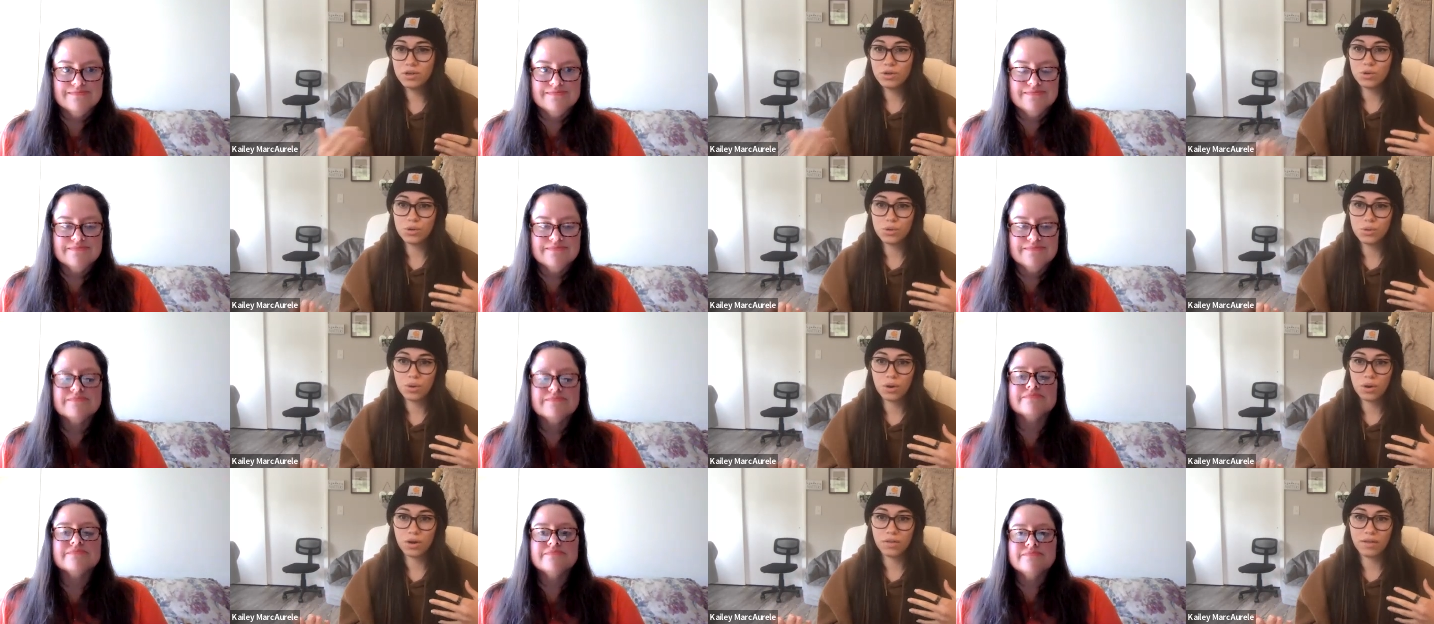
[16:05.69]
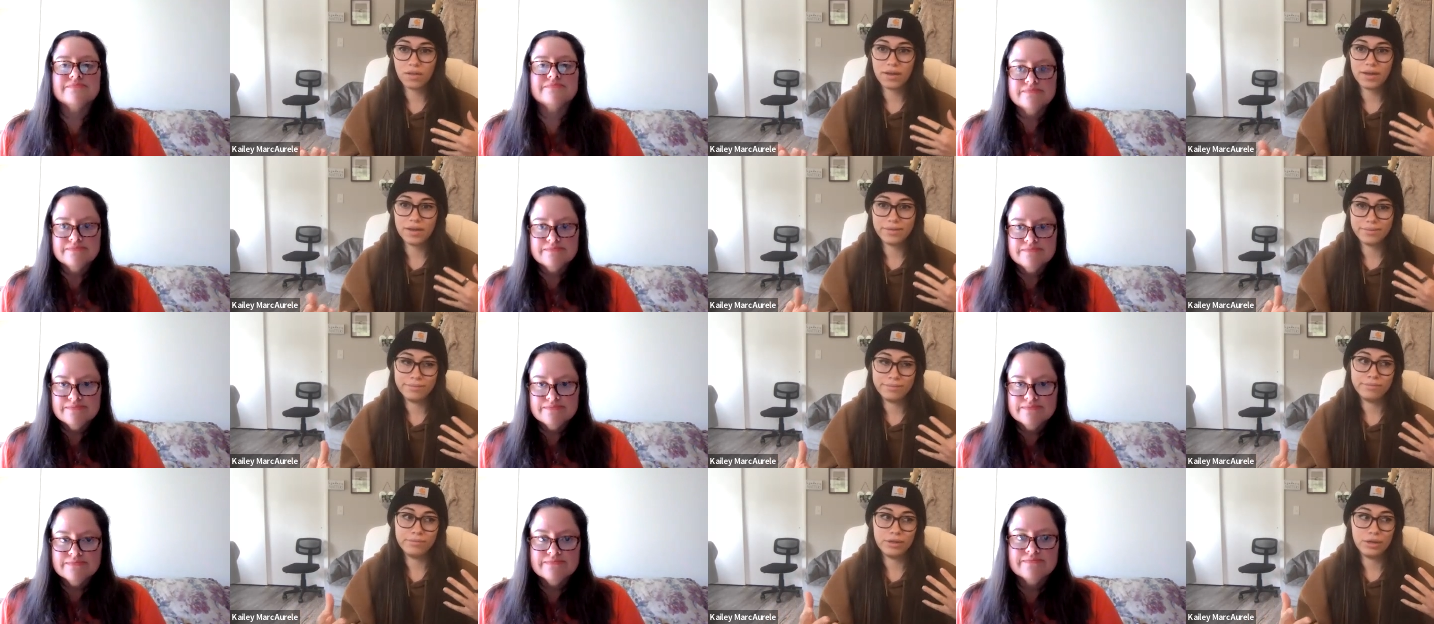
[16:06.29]
Speaker 1: who are like
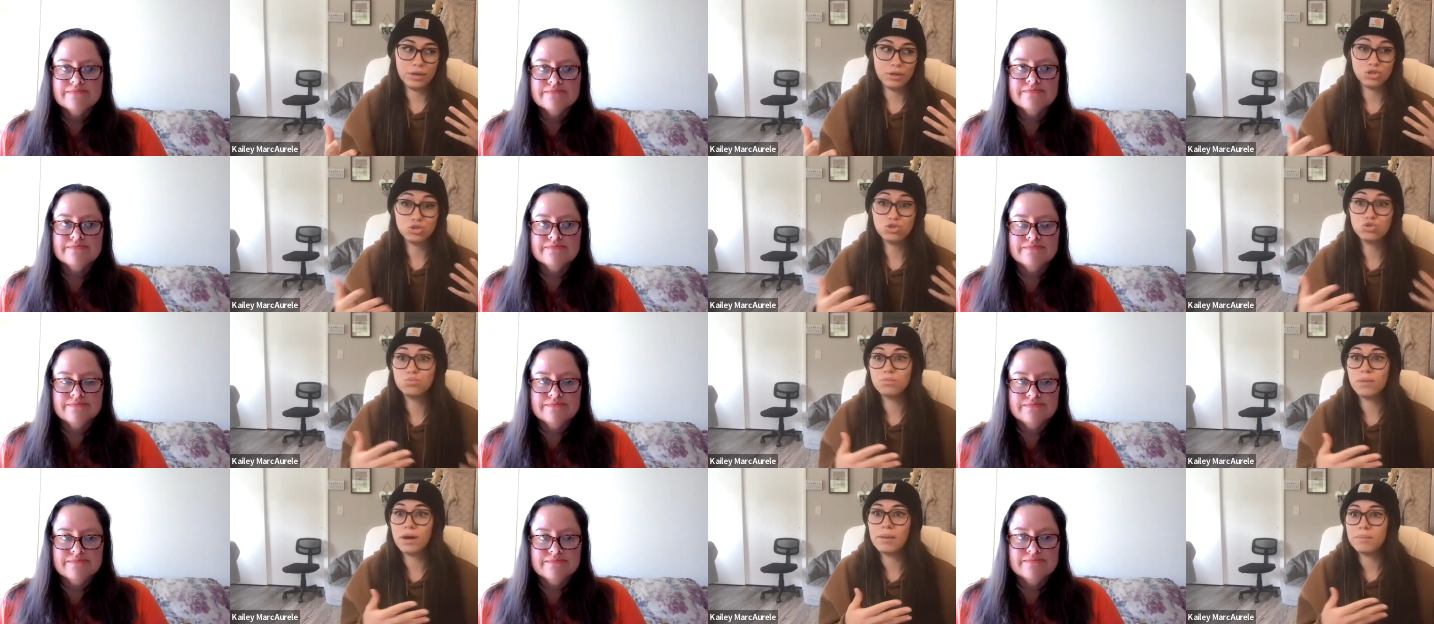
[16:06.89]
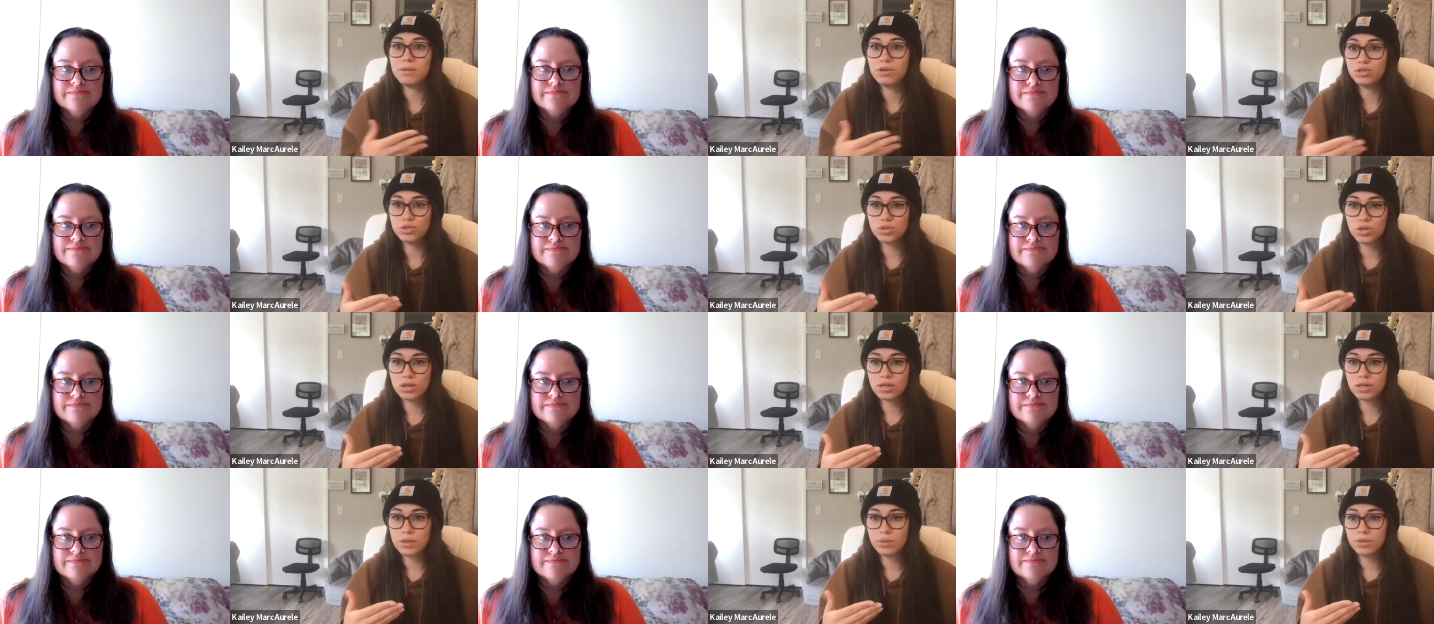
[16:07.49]
you know sh- might be
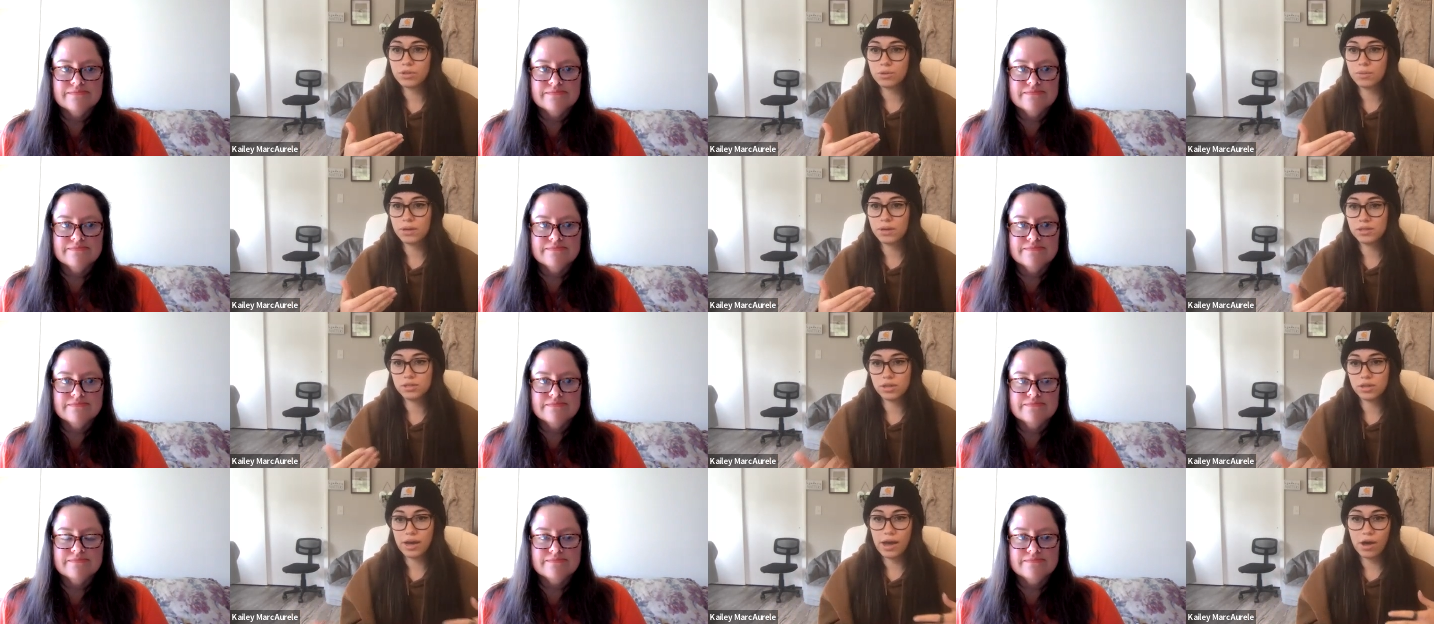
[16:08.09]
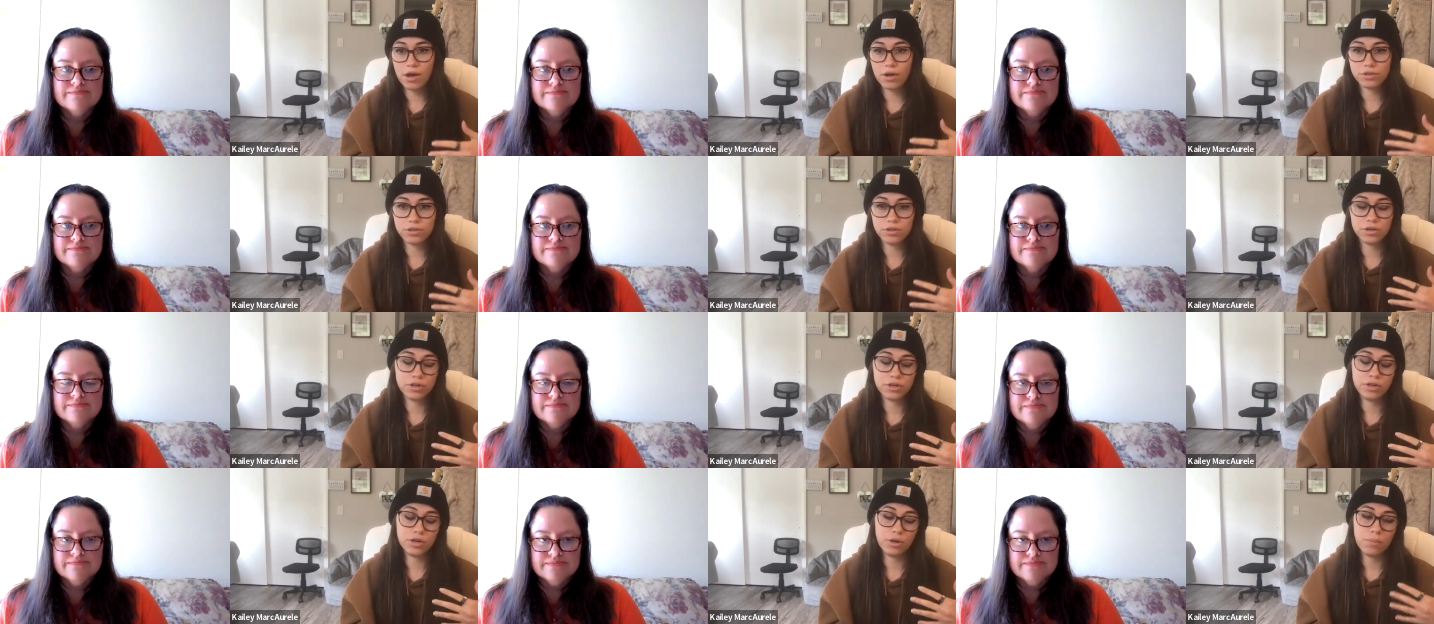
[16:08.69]
struggling with their mental health or
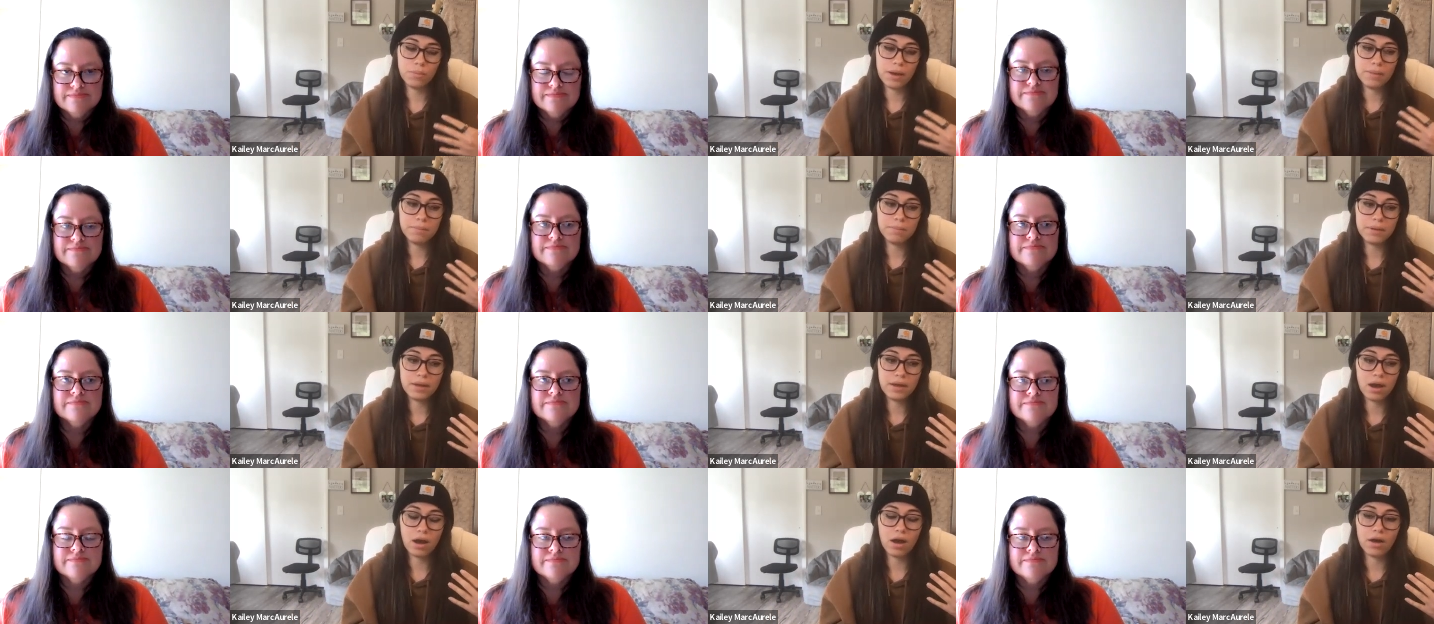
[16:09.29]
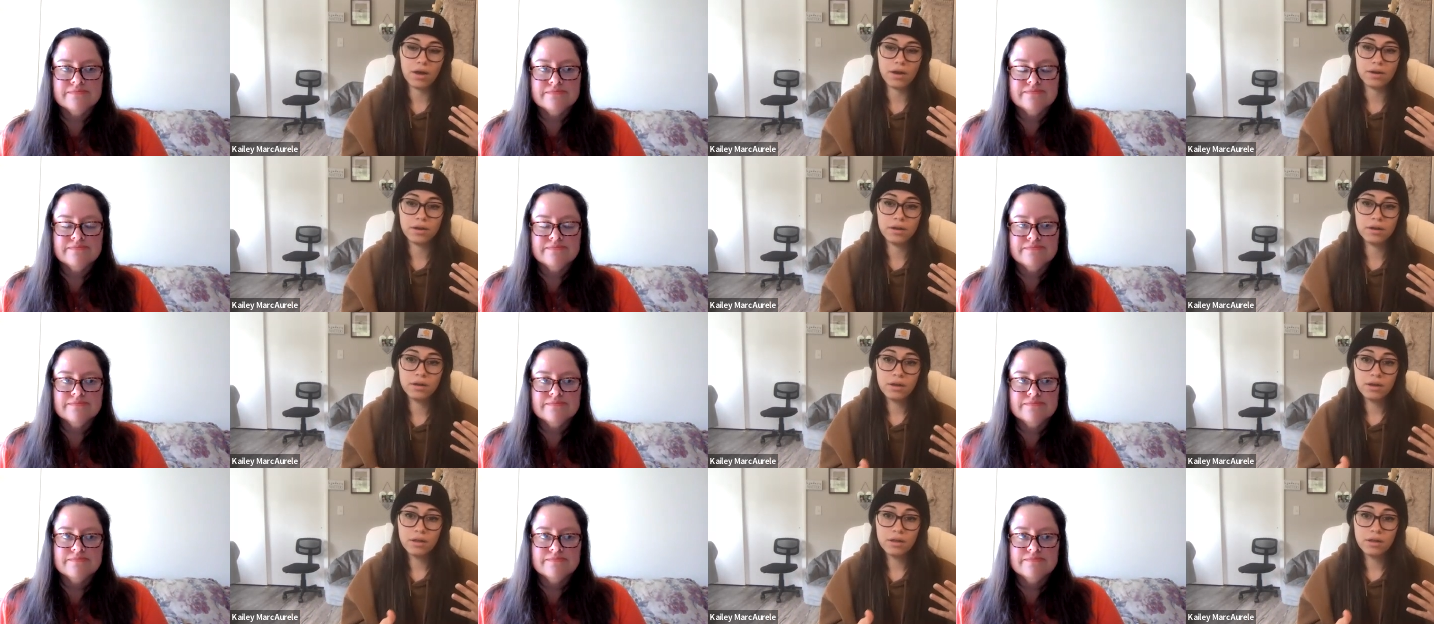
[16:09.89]
you know might be on